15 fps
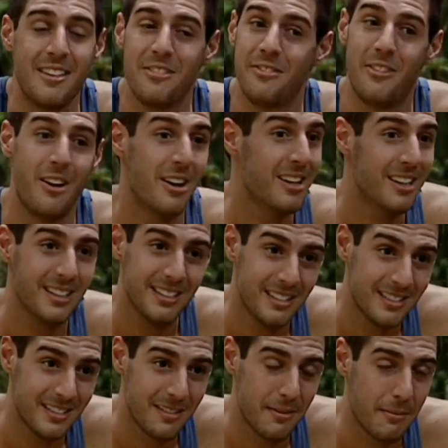fun,
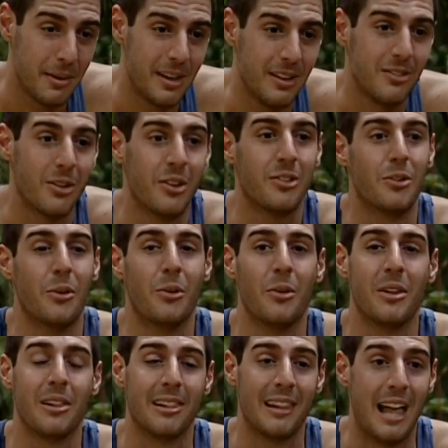but he's also
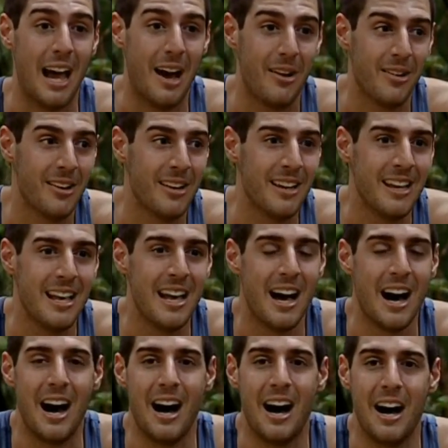loud,
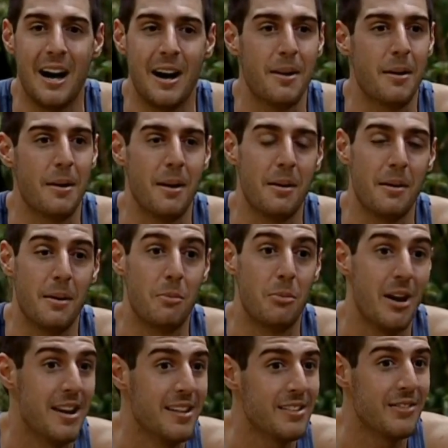uh,
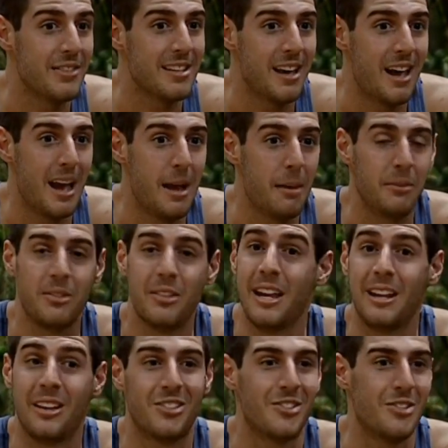abrasive at times, and
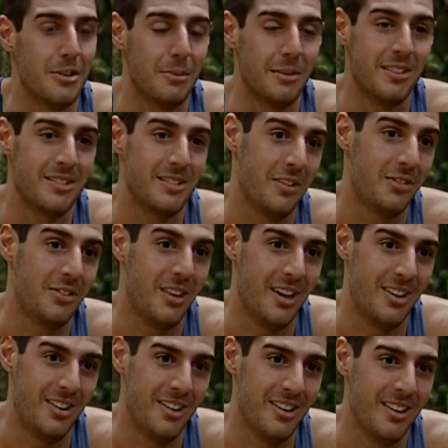extremely self-centered.